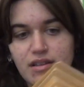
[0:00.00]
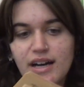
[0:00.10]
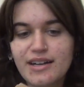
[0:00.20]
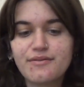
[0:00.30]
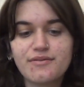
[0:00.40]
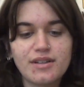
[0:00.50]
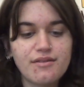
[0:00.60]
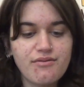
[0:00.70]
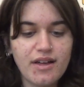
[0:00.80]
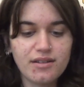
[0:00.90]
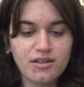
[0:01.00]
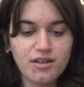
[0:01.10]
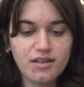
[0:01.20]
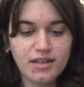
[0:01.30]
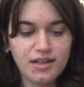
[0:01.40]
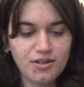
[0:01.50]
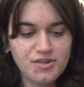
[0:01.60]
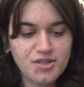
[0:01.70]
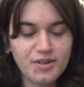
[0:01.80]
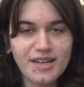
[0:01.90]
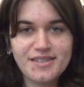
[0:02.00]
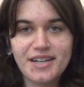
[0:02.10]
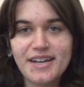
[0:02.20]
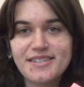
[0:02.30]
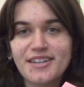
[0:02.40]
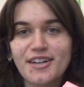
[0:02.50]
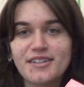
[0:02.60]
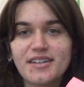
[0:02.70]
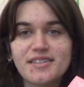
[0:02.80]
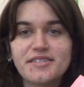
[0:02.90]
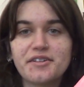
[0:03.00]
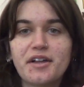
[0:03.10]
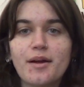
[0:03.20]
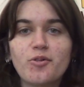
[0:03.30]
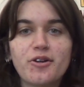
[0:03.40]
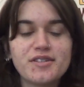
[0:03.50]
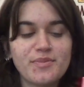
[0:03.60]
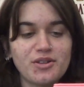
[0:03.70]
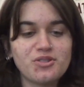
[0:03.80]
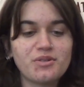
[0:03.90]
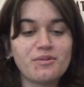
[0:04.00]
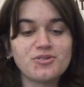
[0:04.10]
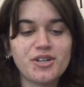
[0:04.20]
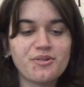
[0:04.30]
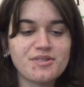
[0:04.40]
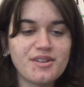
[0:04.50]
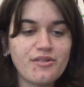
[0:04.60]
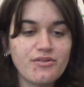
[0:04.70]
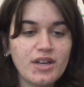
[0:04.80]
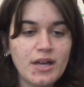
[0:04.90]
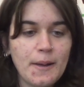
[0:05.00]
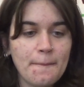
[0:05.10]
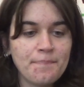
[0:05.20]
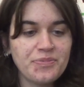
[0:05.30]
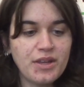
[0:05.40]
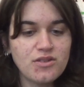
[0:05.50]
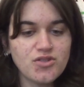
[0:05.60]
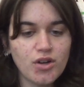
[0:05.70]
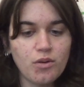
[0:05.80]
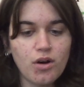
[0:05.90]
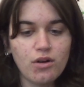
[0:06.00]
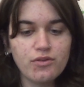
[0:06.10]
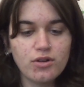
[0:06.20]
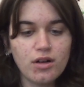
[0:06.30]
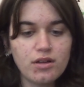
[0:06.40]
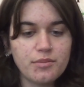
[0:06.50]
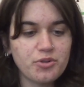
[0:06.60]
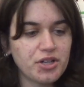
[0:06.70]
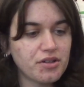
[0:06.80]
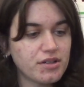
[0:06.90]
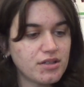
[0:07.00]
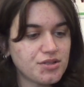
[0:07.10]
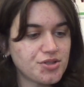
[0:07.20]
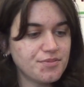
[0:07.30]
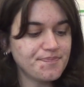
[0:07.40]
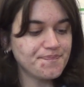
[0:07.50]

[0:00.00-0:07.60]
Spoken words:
kind of love that look, and also it has a nice like dusty library smell to it, which I always love. So overall, in pretty good condition.